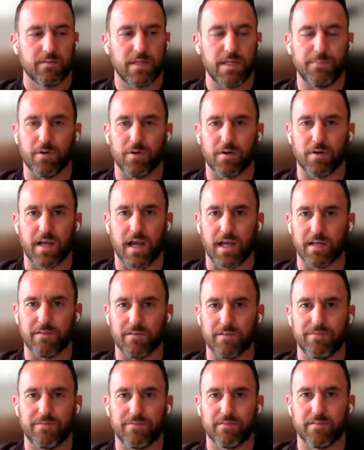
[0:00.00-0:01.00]
people kind
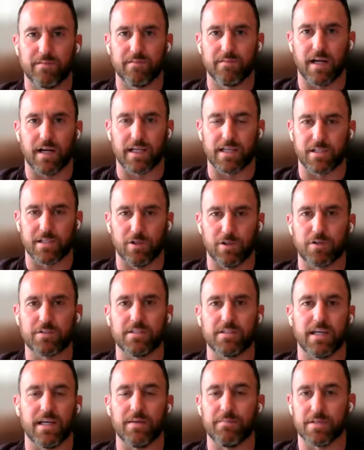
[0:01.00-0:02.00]
of, I guess, look
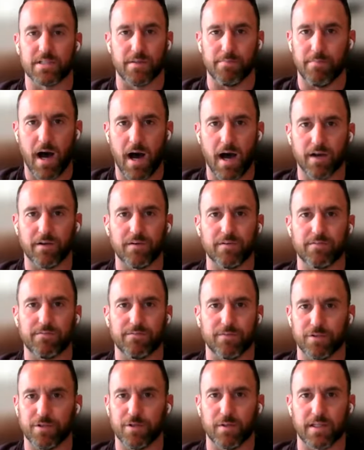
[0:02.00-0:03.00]
to him as a model
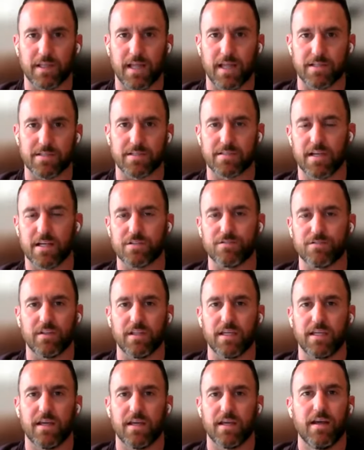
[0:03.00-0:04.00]
for doing that
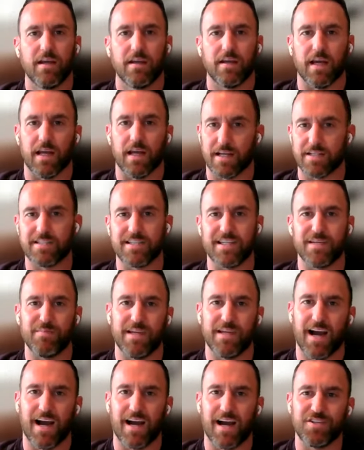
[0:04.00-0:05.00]
successfully. And I see
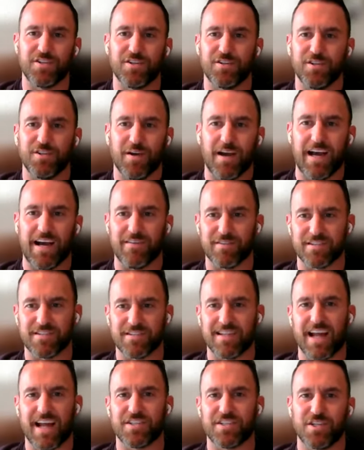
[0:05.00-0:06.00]
behind you, you have a
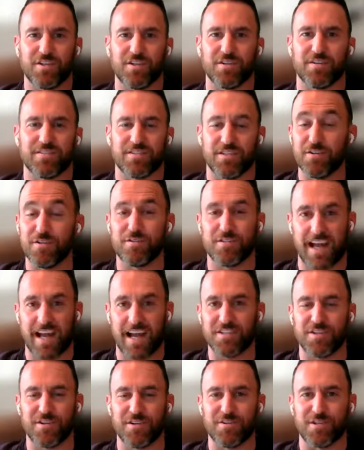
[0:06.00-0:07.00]
statue, two
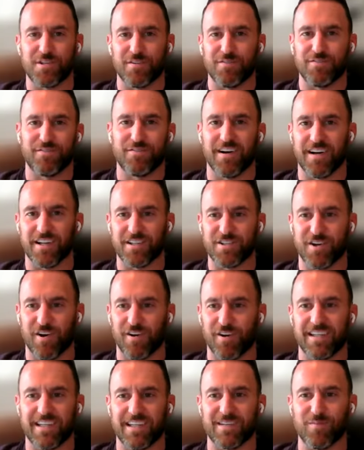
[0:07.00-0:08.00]
statues of
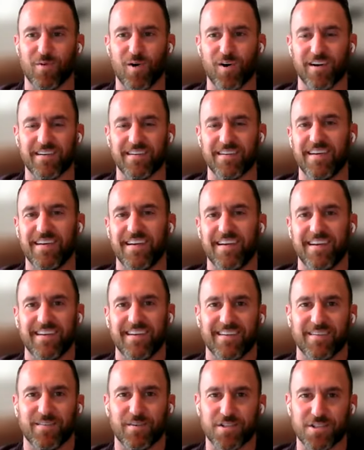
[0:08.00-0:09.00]
Charlie and Warren,
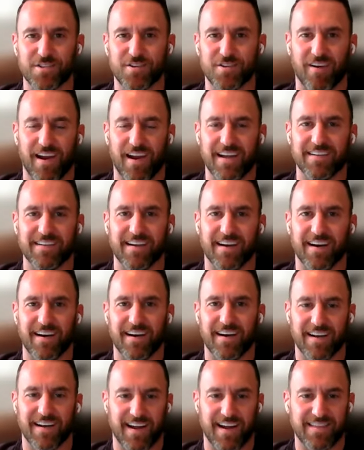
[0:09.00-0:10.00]
which is great.
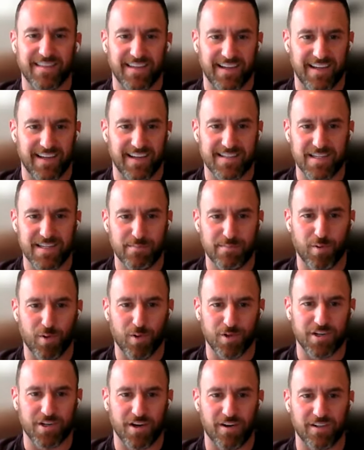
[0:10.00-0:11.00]
And I think I see
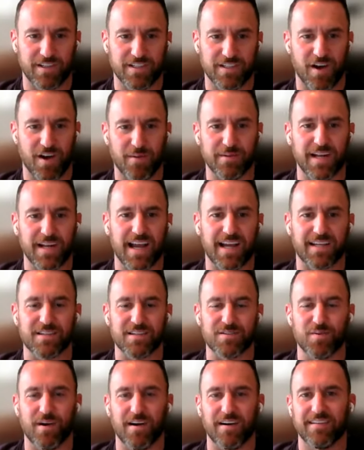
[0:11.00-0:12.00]
poor Charlie's almanac
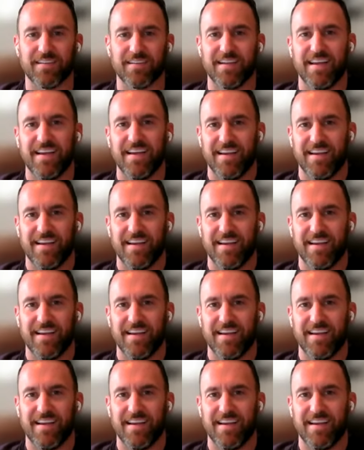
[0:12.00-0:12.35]
as well.